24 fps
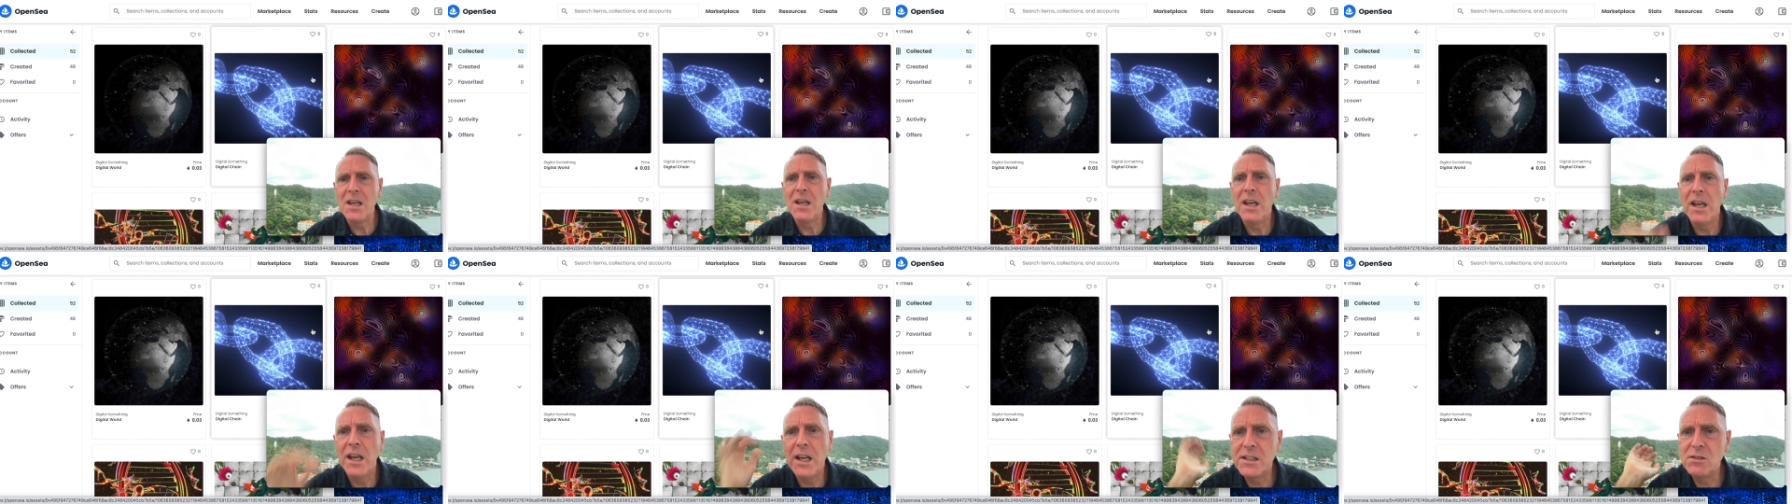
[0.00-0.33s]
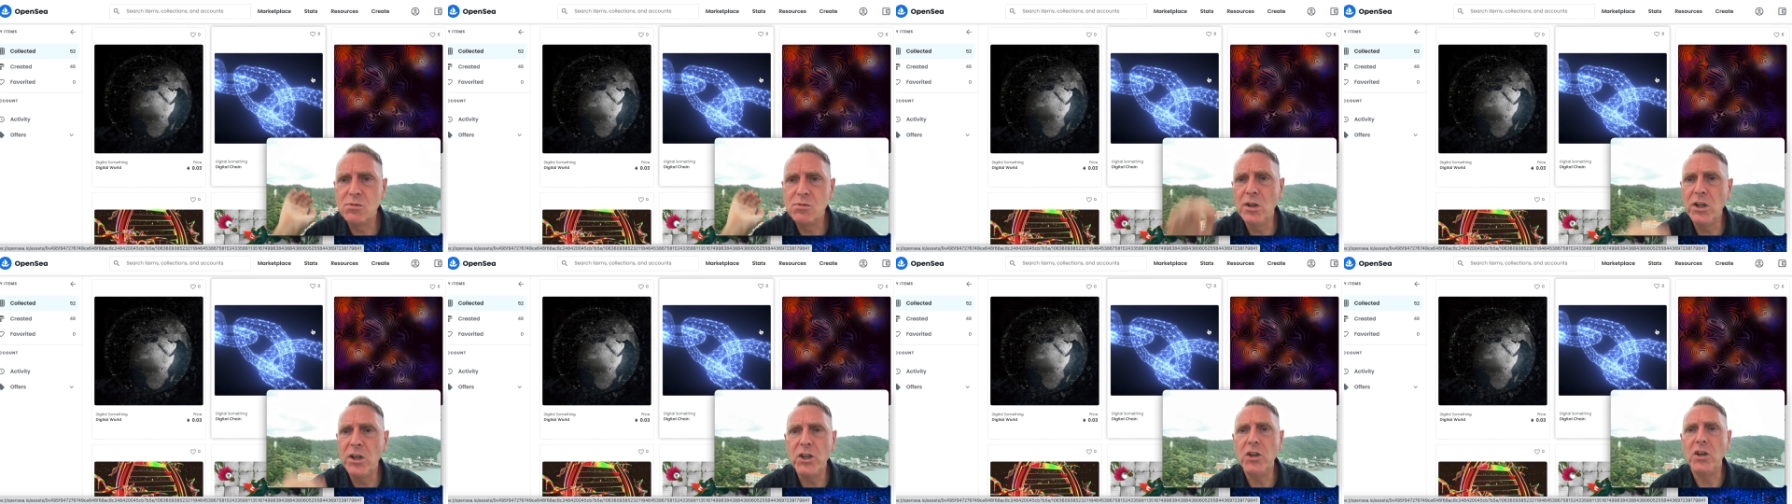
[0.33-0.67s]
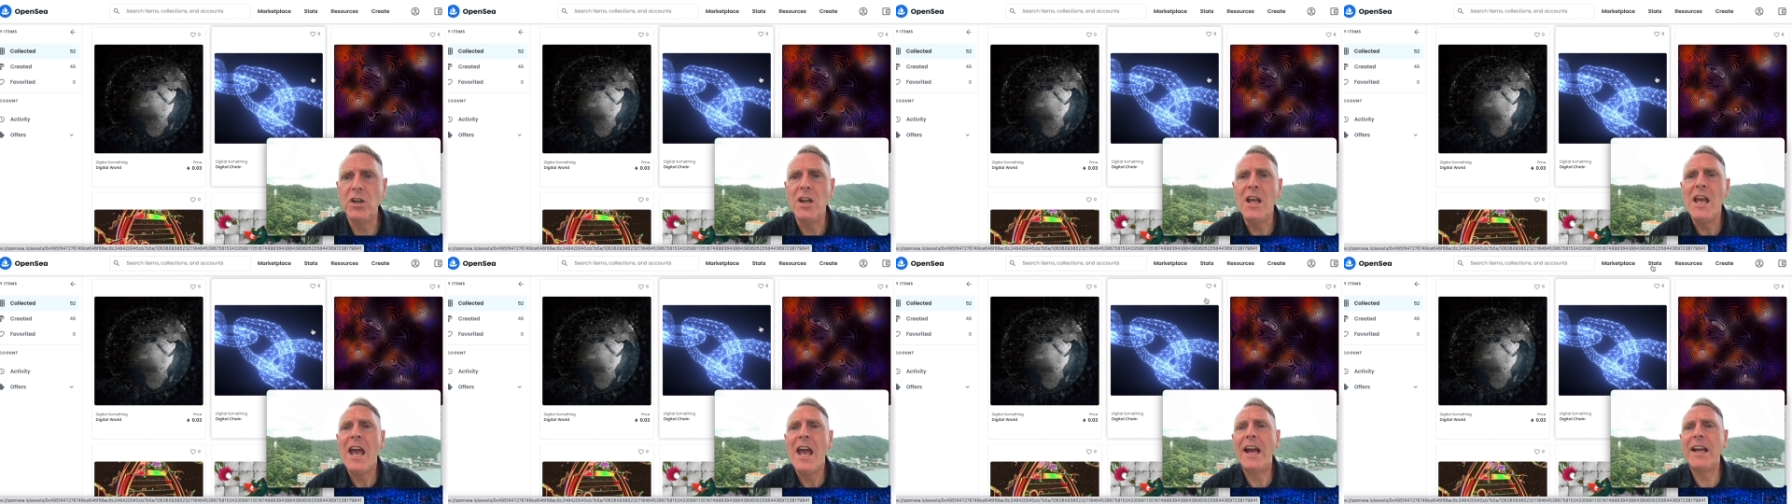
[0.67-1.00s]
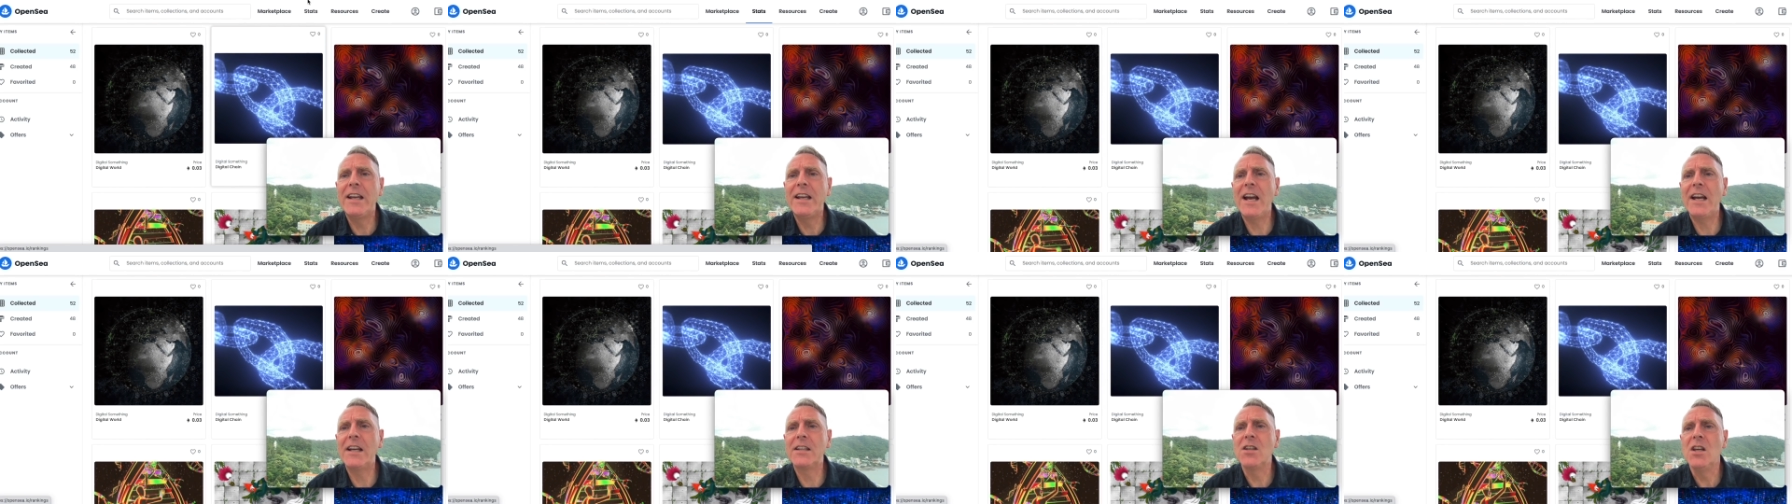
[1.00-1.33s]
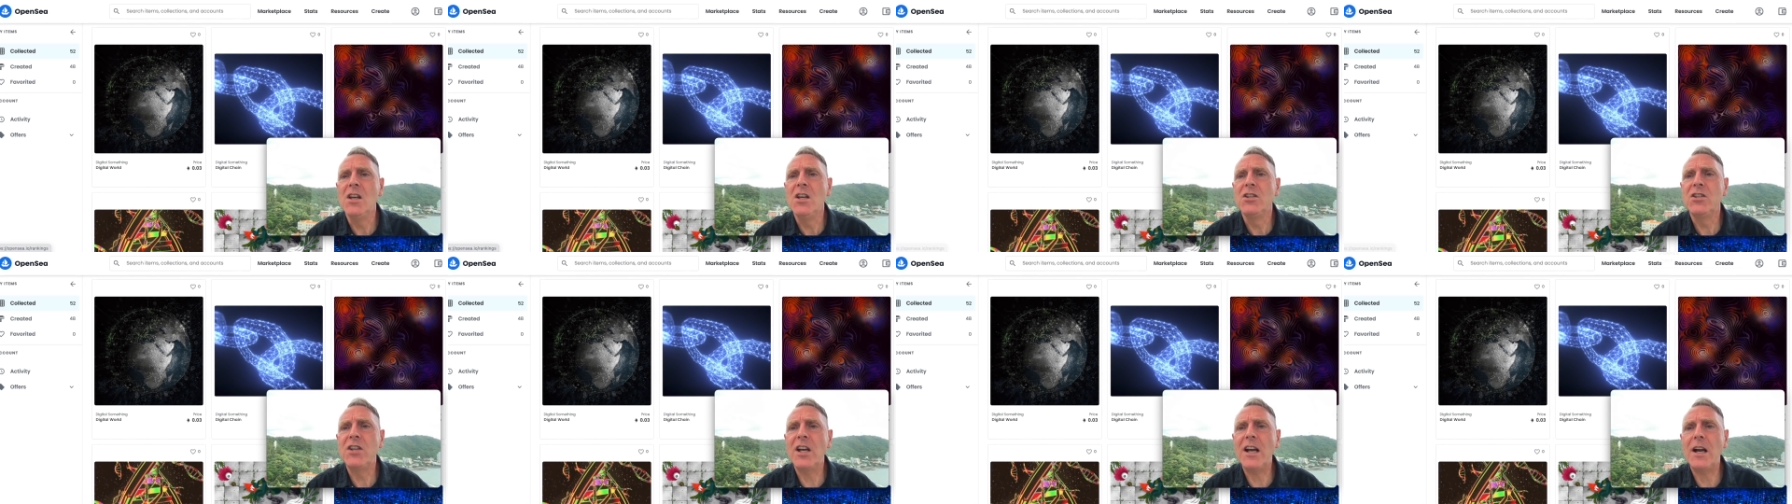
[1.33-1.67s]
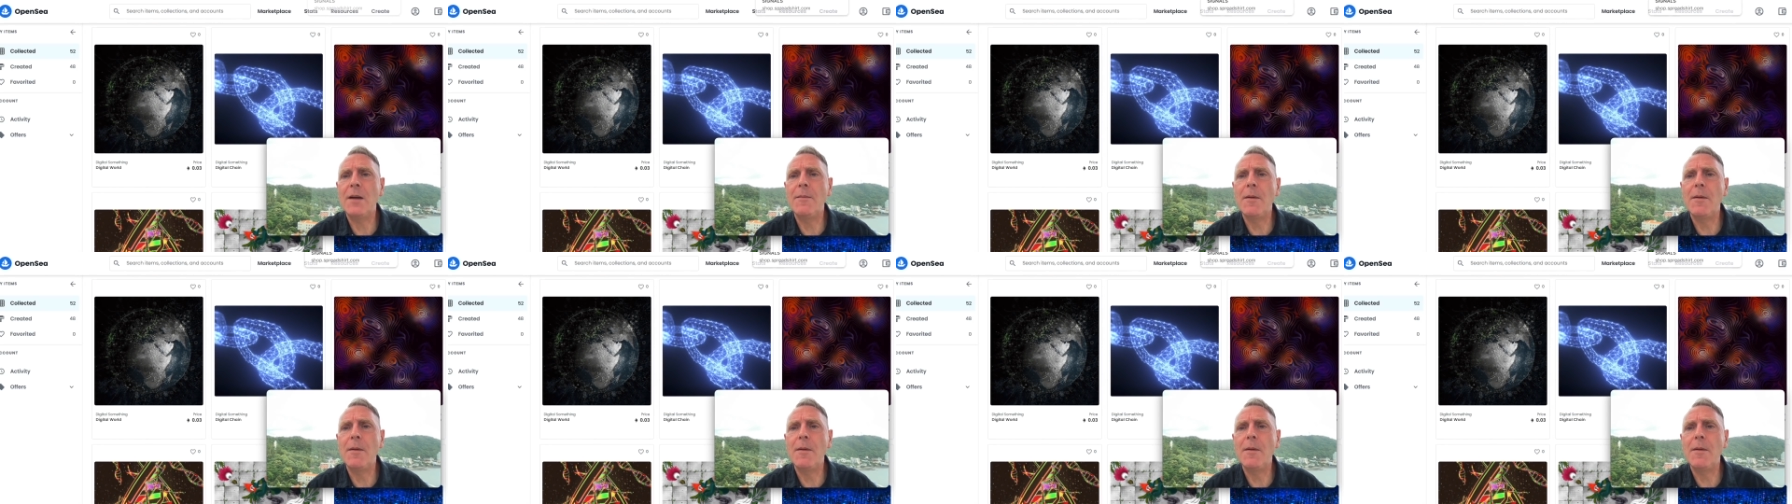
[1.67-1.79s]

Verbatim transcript: It's really good. And guys, check out